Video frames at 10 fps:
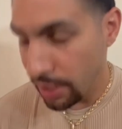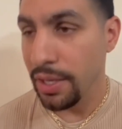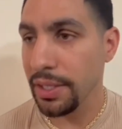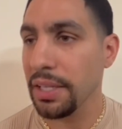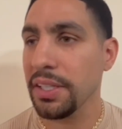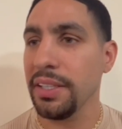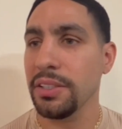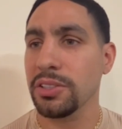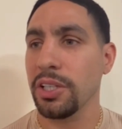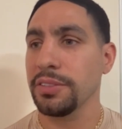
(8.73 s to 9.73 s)
Yeah, I think he
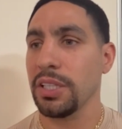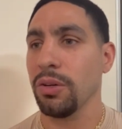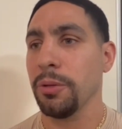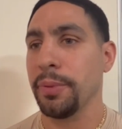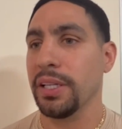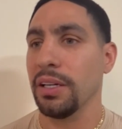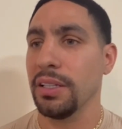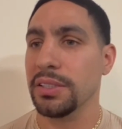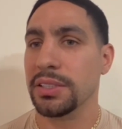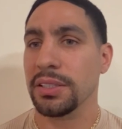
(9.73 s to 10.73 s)
deserves it only
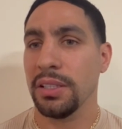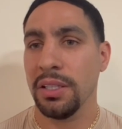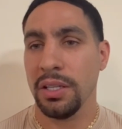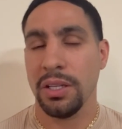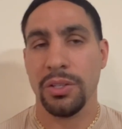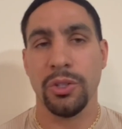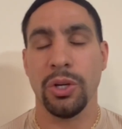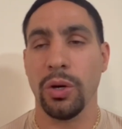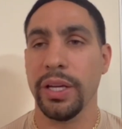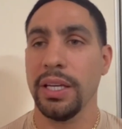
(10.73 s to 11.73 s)
because, you
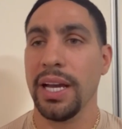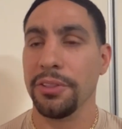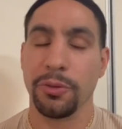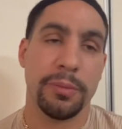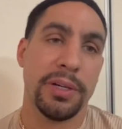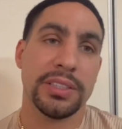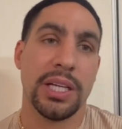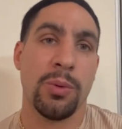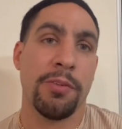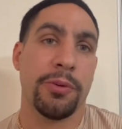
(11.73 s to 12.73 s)
know, he had three belts
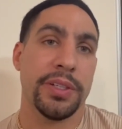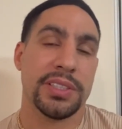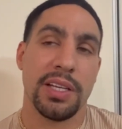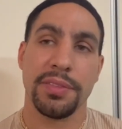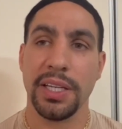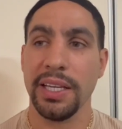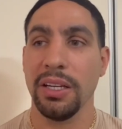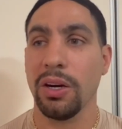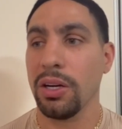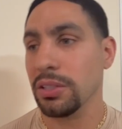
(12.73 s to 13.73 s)
at 147 and he
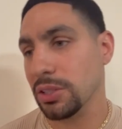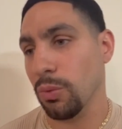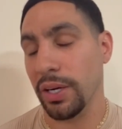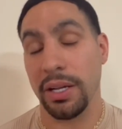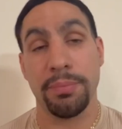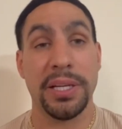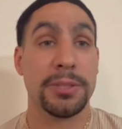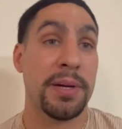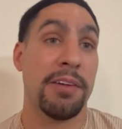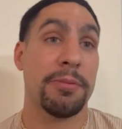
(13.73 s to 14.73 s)
lost to one of the best
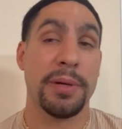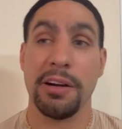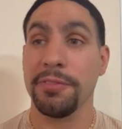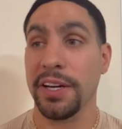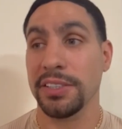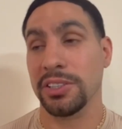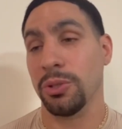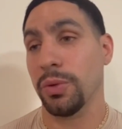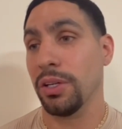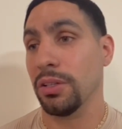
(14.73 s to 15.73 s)
pound-for-pound fighters in the
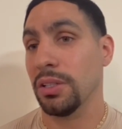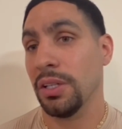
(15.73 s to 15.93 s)
world.